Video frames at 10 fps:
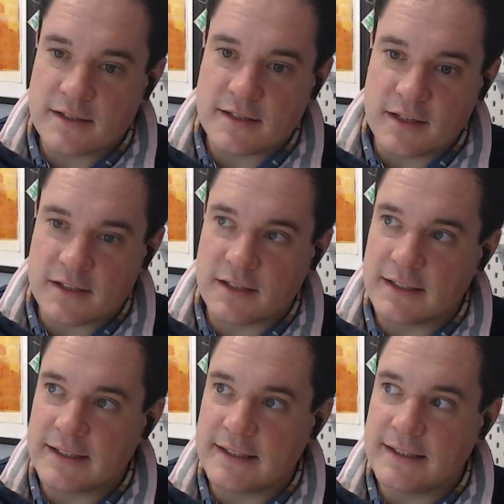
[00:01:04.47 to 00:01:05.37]

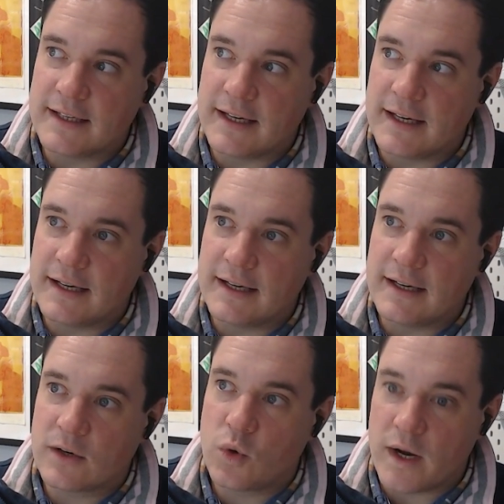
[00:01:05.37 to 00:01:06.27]
certainly
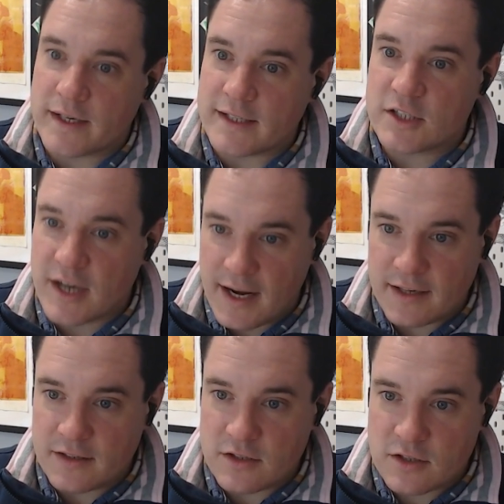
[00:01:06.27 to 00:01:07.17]
quite a
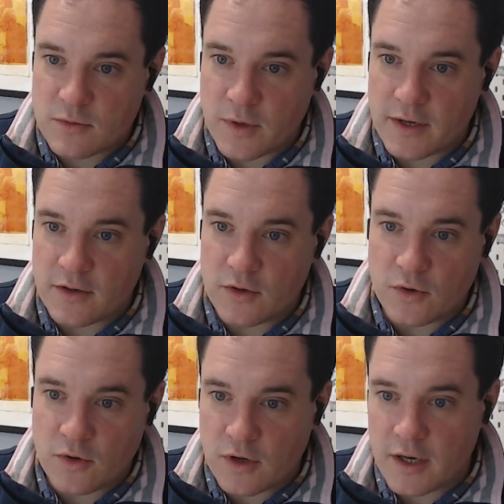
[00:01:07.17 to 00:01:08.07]
challenge when
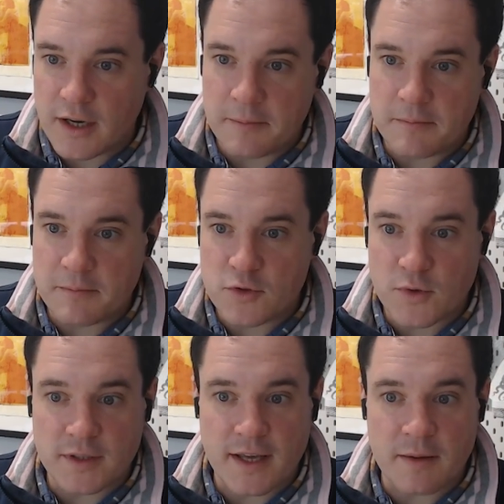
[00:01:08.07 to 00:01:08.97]
you're
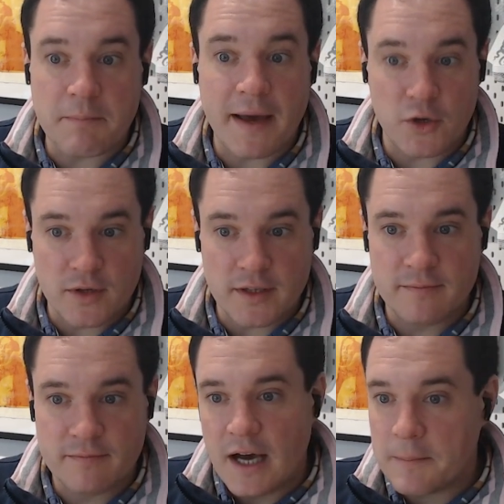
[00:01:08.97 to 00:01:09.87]
doing that manually.
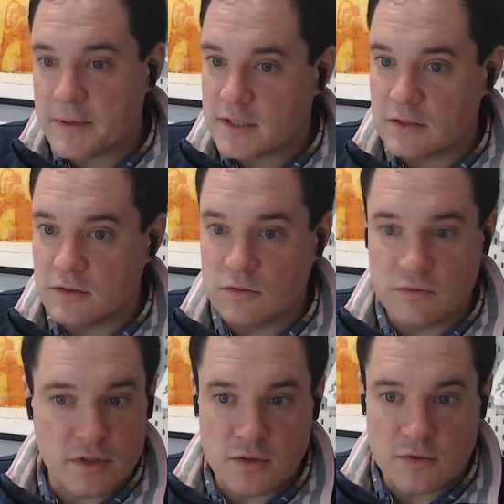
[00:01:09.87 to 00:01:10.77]
Up until
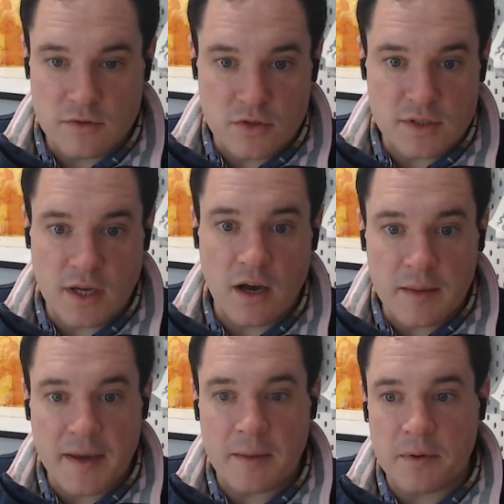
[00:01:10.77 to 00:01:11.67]
using
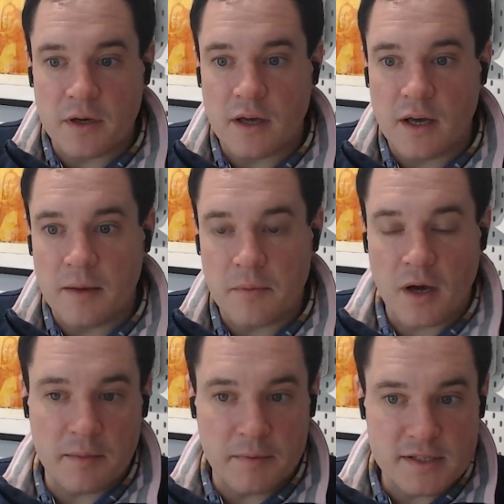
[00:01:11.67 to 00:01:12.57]
iMapper,
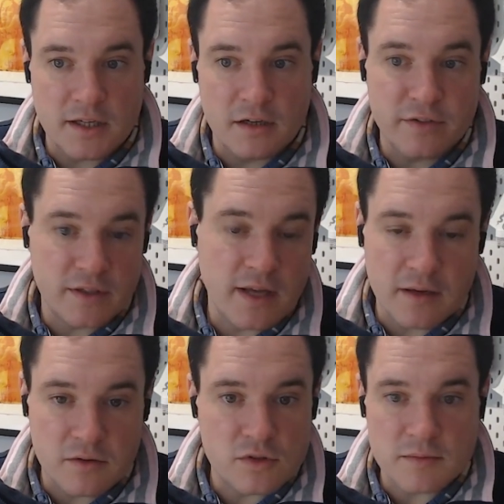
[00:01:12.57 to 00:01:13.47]
I myself
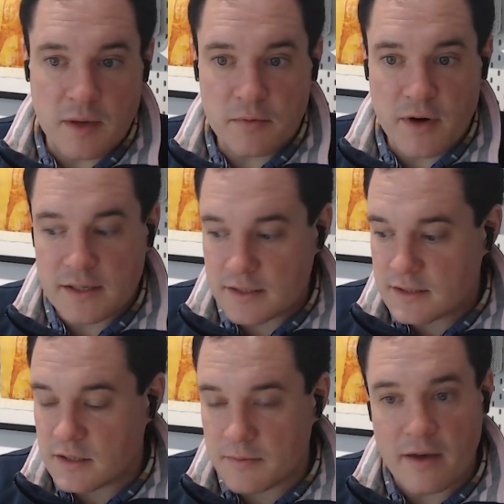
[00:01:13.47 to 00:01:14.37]
and also my
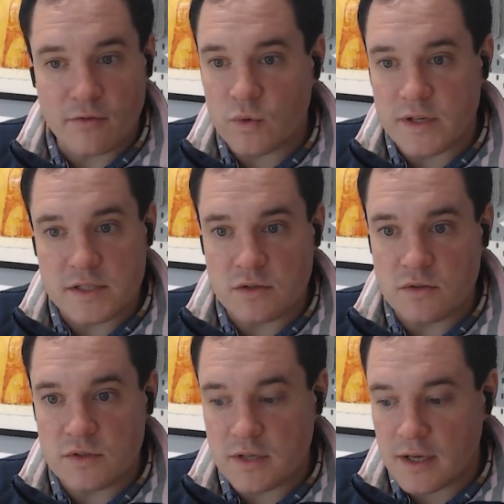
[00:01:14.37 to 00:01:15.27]
practice have always
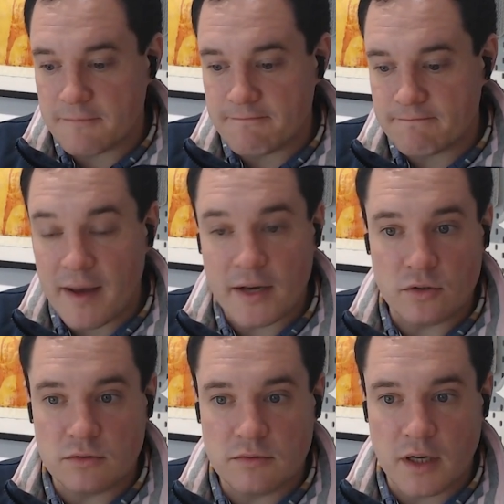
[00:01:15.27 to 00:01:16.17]
used
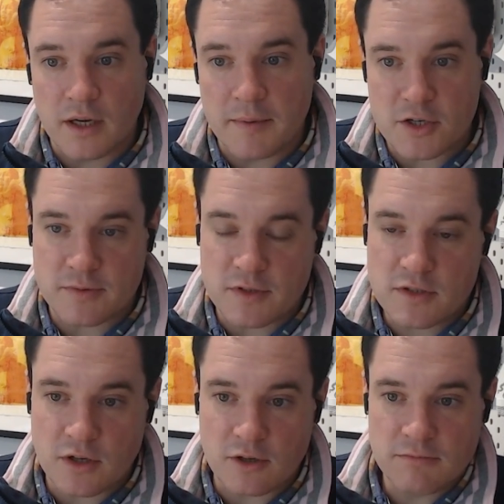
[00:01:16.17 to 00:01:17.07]
manual
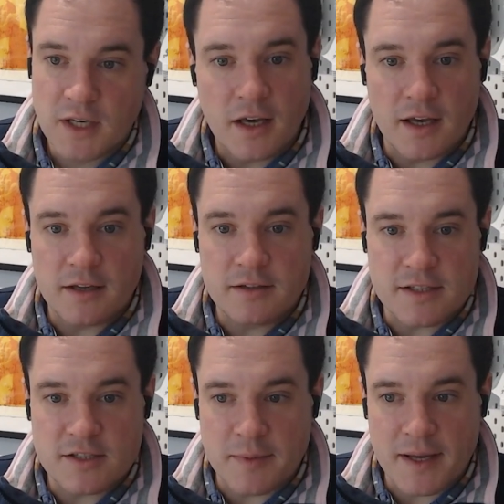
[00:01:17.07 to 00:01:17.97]
measurements, so
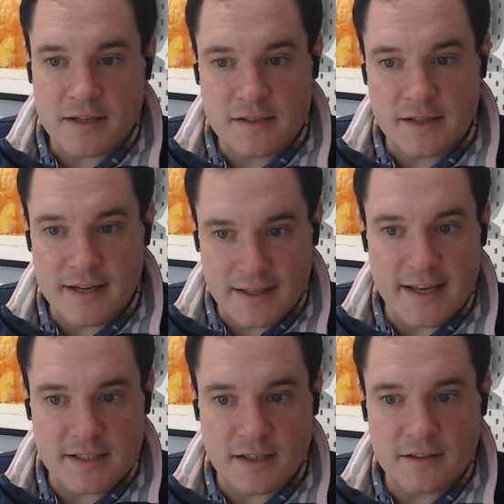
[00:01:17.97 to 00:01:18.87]
distomats,
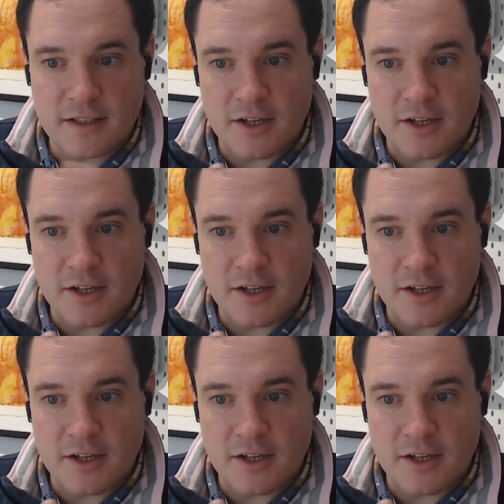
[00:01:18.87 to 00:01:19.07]
laser,